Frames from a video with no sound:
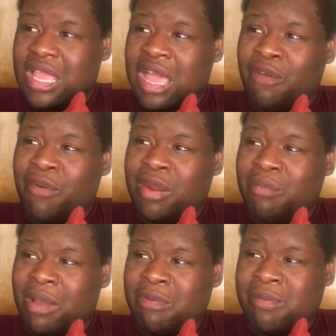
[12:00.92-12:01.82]
I wonder
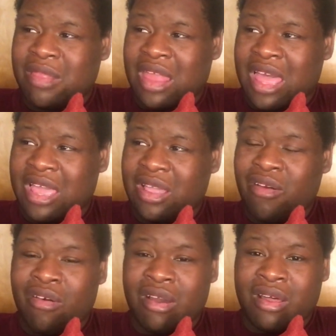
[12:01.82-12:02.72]
why we were like
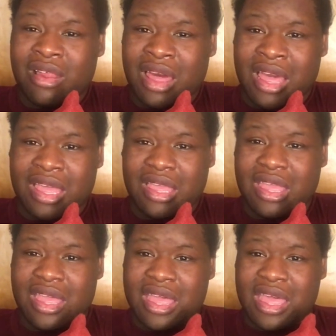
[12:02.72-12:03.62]
going like
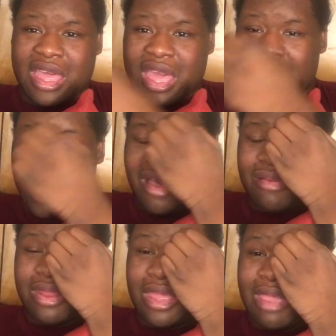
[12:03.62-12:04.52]
I
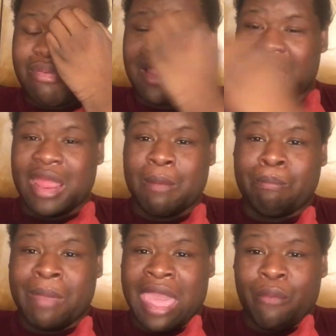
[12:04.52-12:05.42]
don't know, it was like
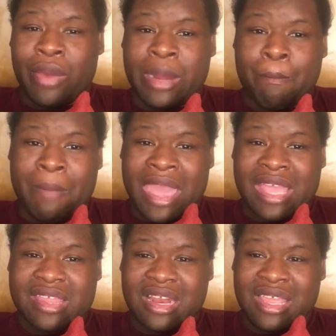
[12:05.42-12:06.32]
back way to
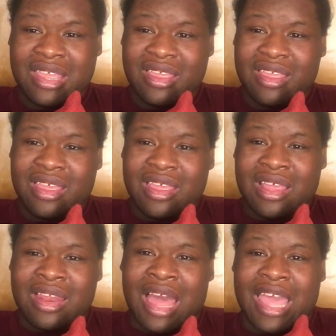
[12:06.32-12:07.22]
Batchley.
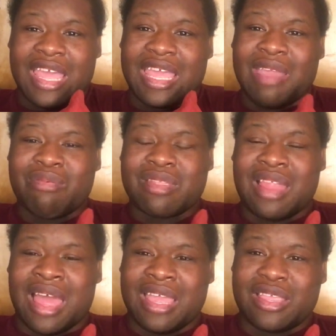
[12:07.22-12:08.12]
Like it was
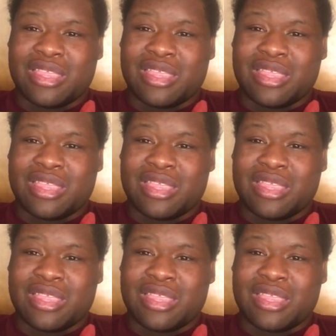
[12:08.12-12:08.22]
like